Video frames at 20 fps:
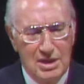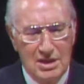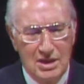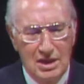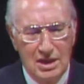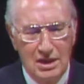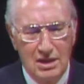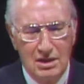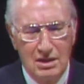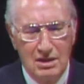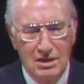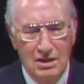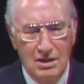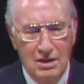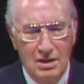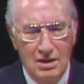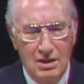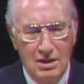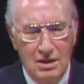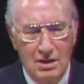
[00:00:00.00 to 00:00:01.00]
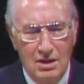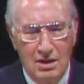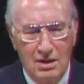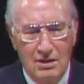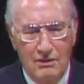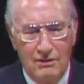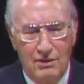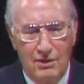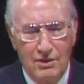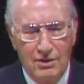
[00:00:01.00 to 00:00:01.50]
Satan.
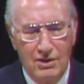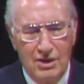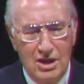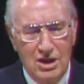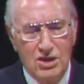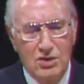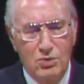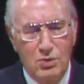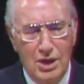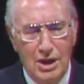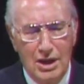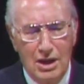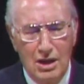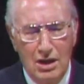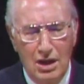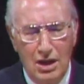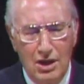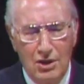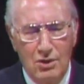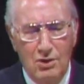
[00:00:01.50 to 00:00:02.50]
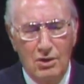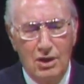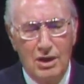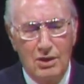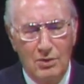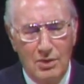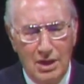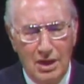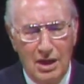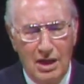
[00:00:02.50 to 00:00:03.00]
For this one God only
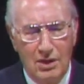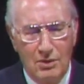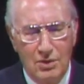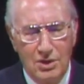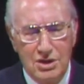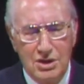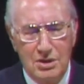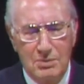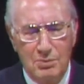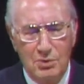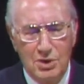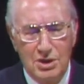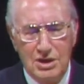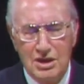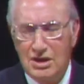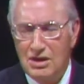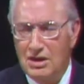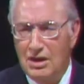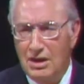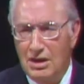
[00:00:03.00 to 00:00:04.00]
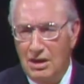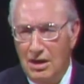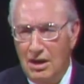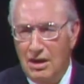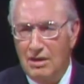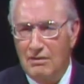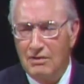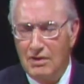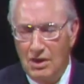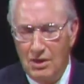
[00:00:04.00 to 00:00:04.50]
will I worship, which is the
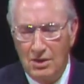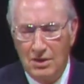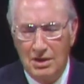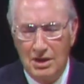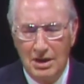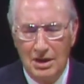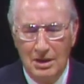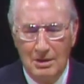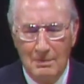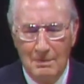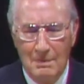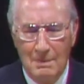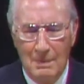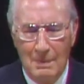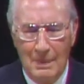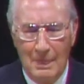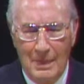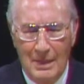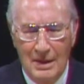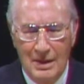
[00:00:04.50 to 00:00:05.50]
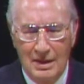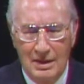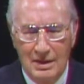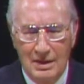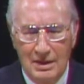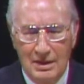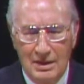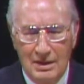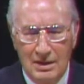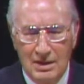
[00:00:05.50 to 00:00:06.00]
God of glory."
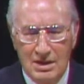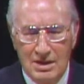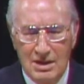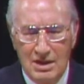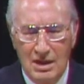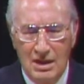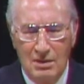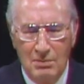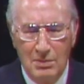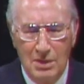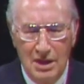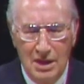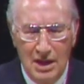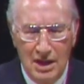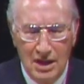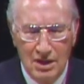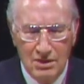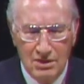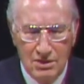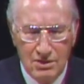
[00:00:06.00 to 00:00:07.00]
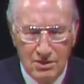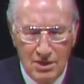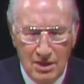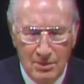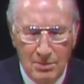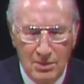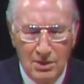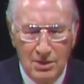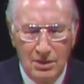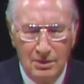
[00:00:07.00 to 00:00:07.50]
And Satan began to
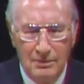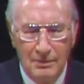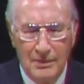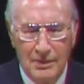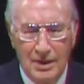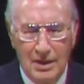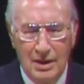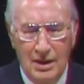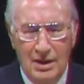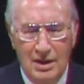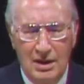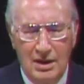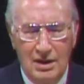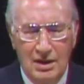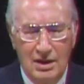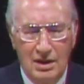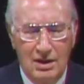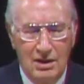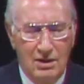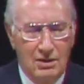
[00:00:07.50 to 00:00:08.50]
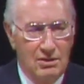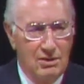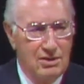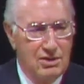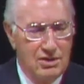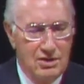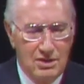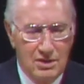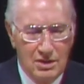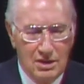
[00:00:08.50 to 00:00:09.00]
tremble, and the earth
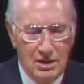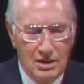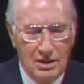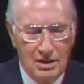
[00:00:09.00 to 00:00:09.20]
shook,